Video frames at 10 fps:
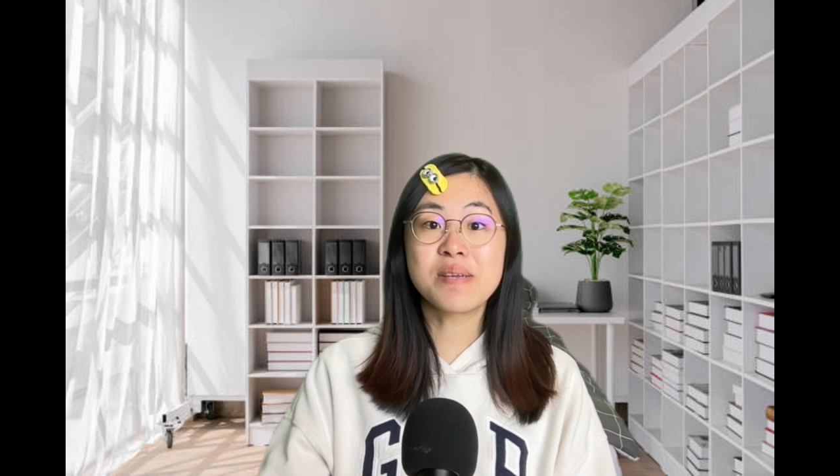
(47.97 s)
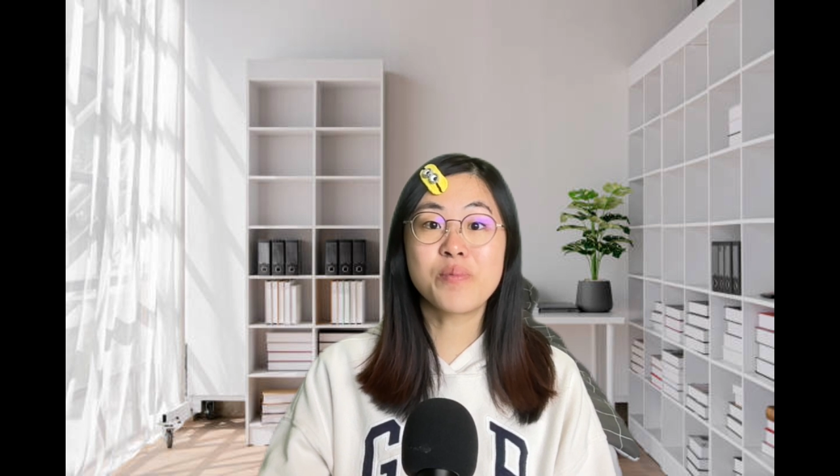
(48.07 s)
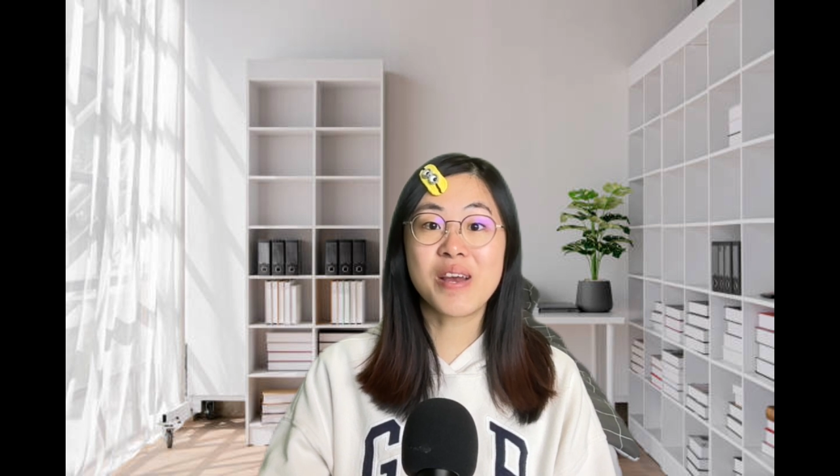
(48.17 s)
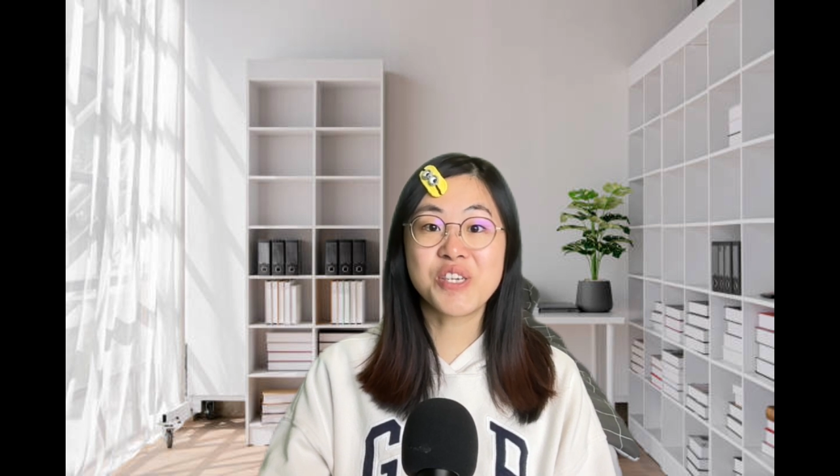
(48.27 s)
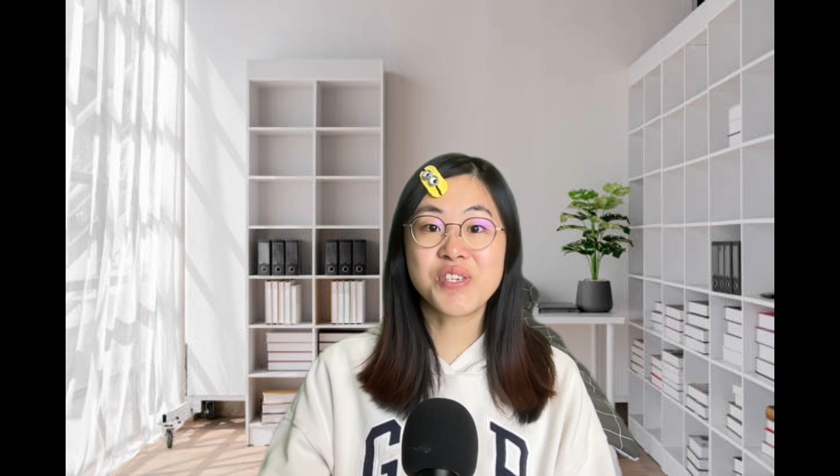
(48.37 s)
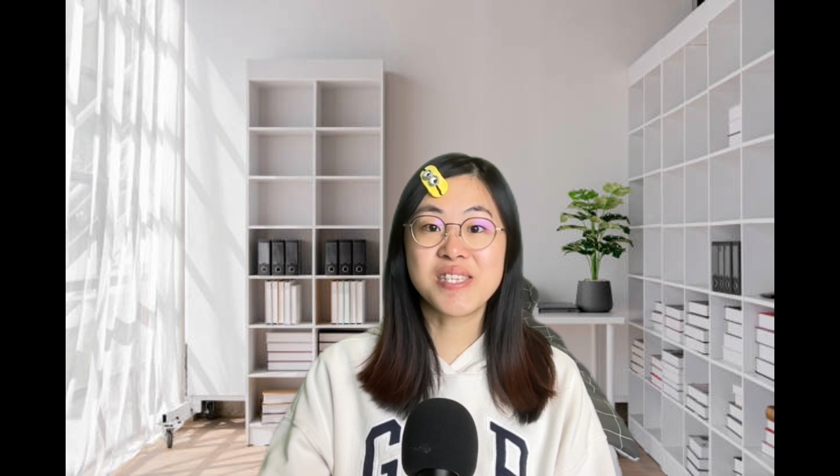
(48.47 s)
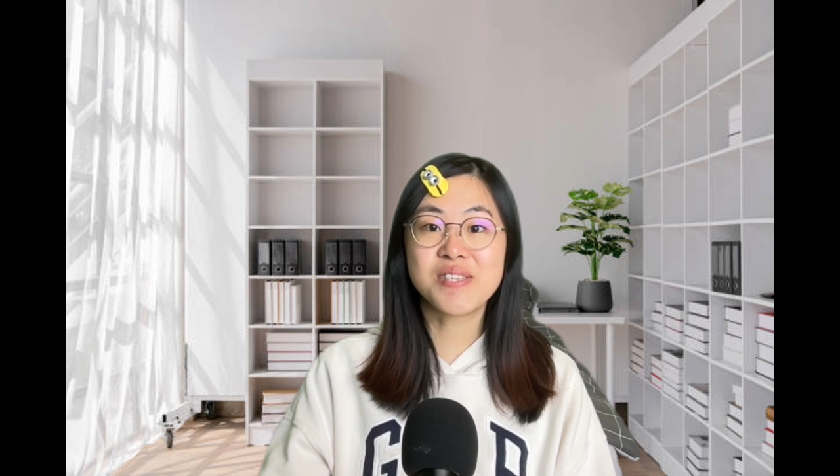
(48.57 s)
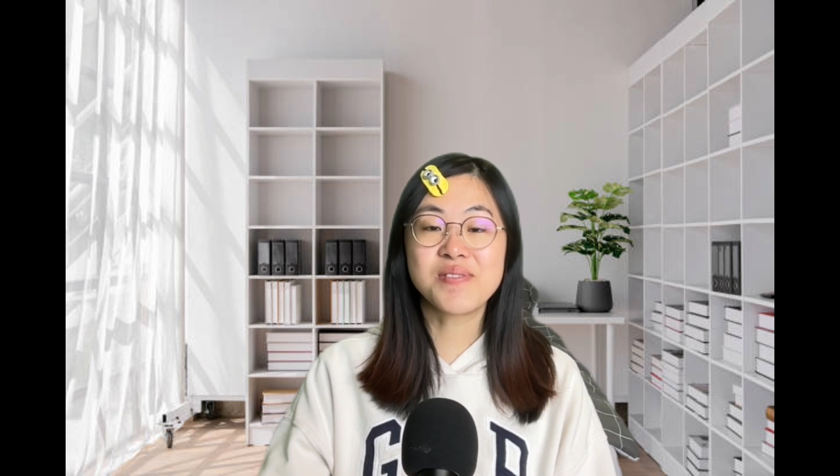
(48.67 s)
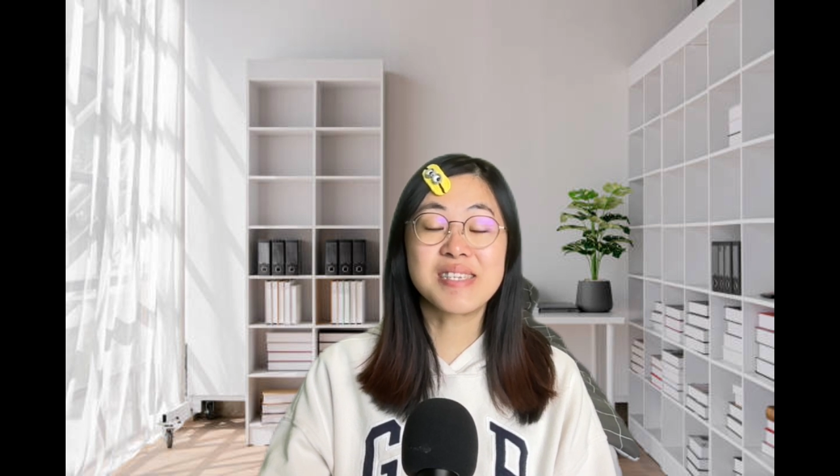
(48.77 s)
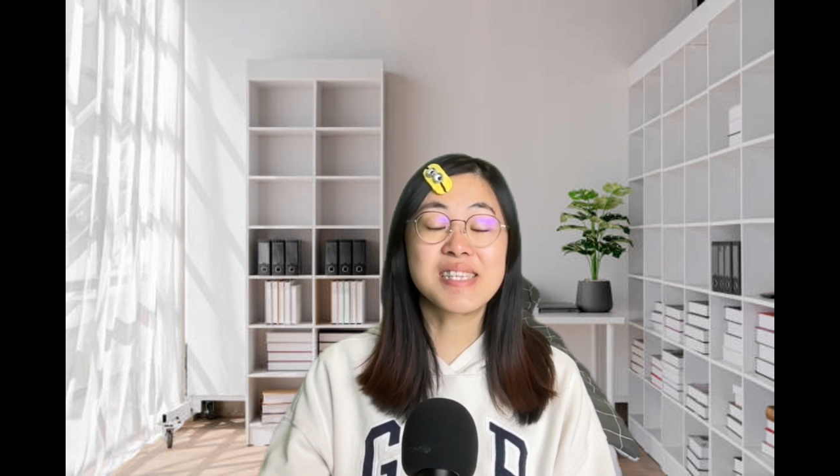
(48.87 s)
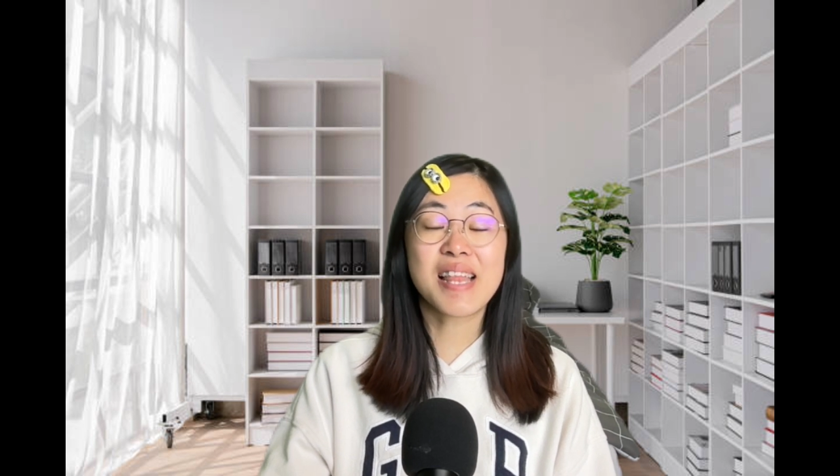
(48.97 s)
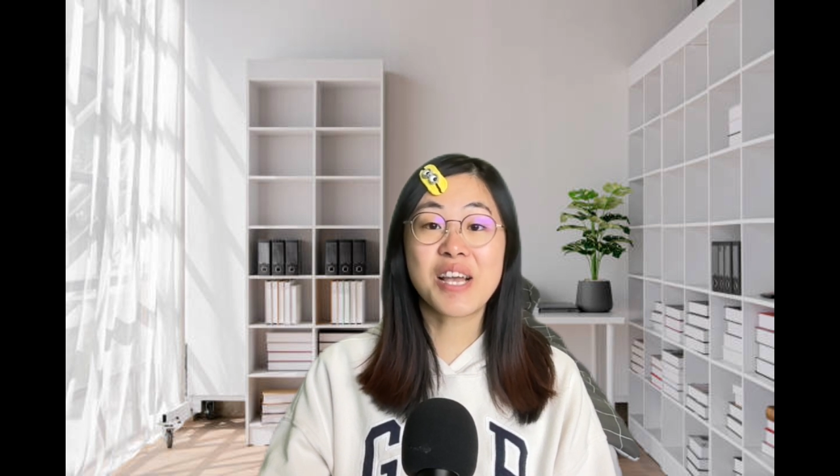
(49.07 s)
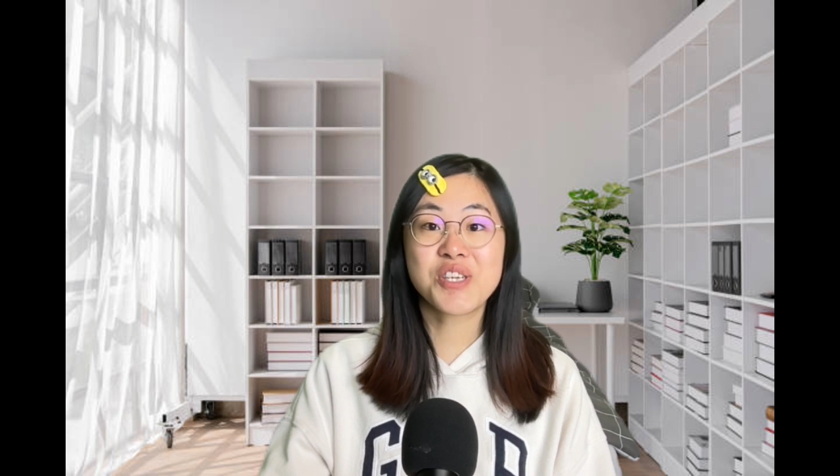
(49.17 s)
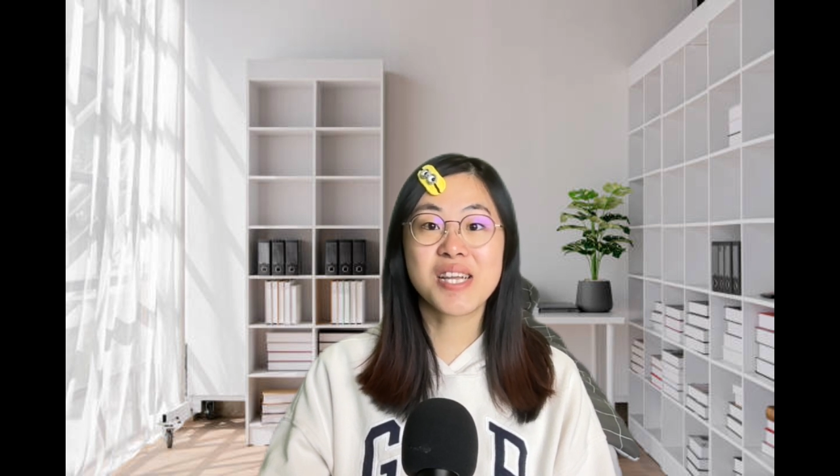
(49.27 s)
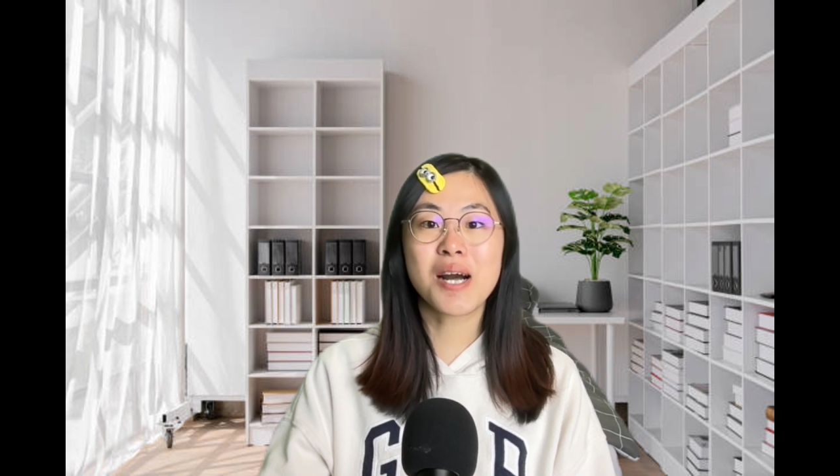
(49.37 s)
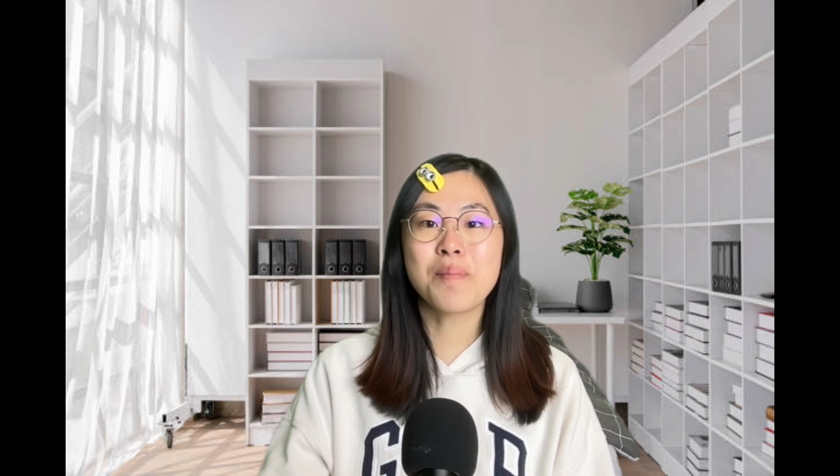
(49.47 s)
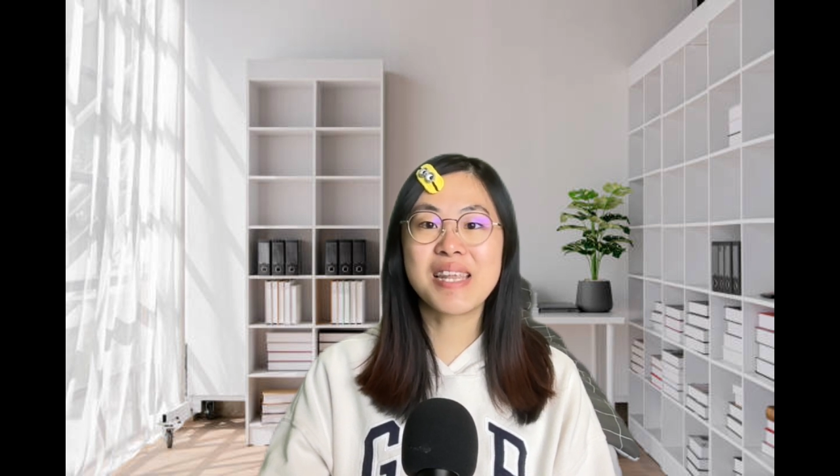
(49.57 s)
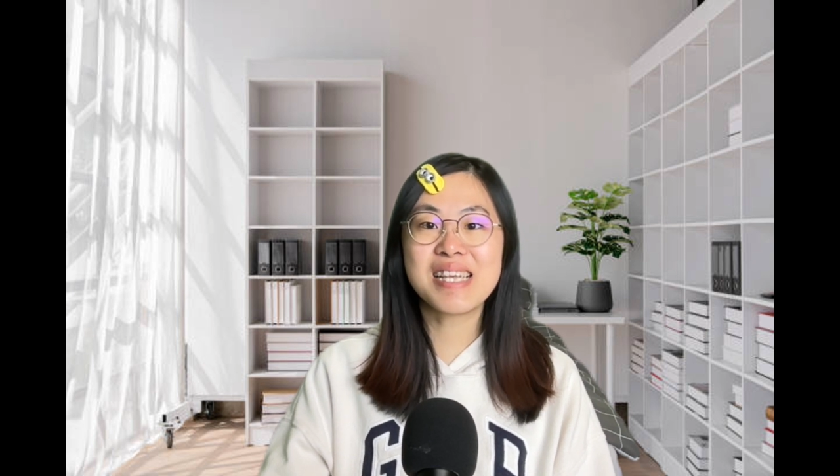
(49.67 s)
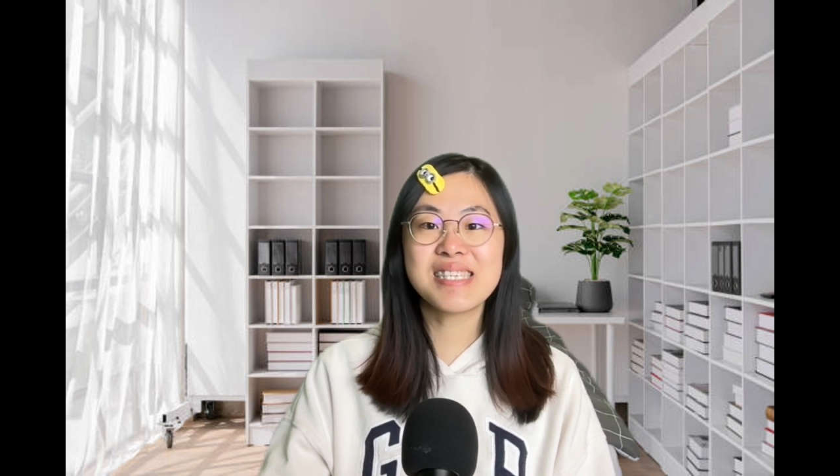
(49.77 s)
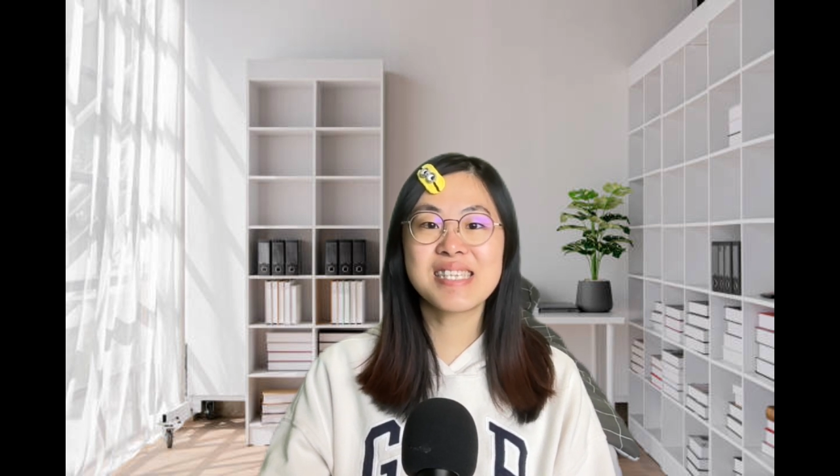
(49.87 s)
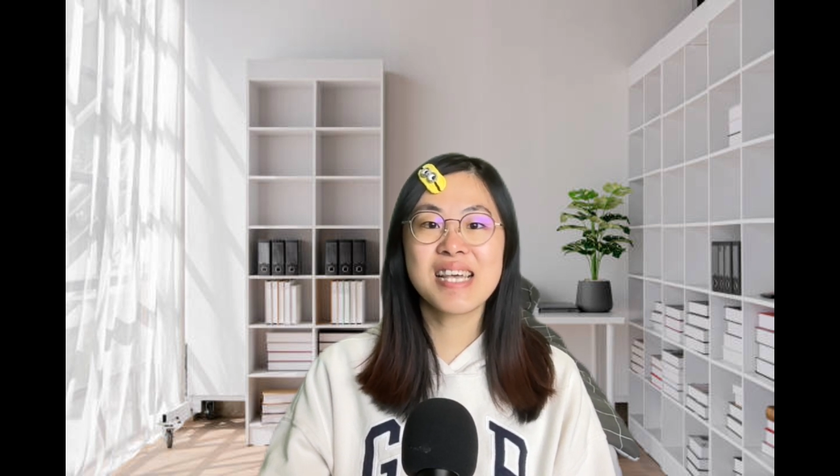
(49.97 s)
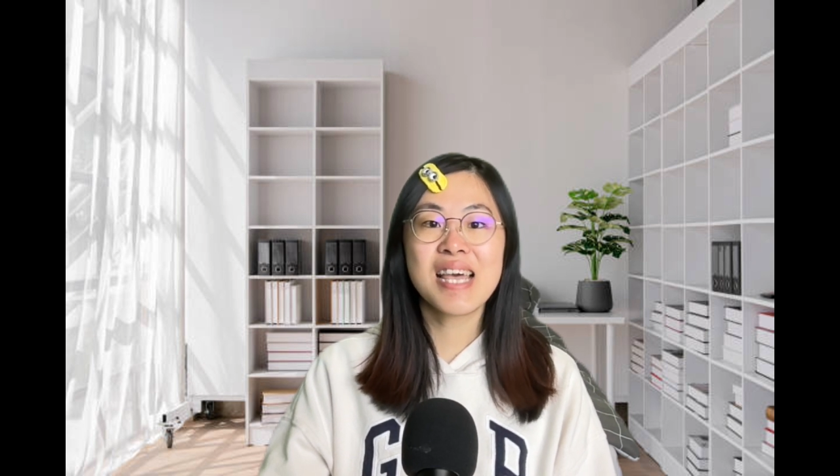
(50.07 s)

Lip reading: impression to the selection committees,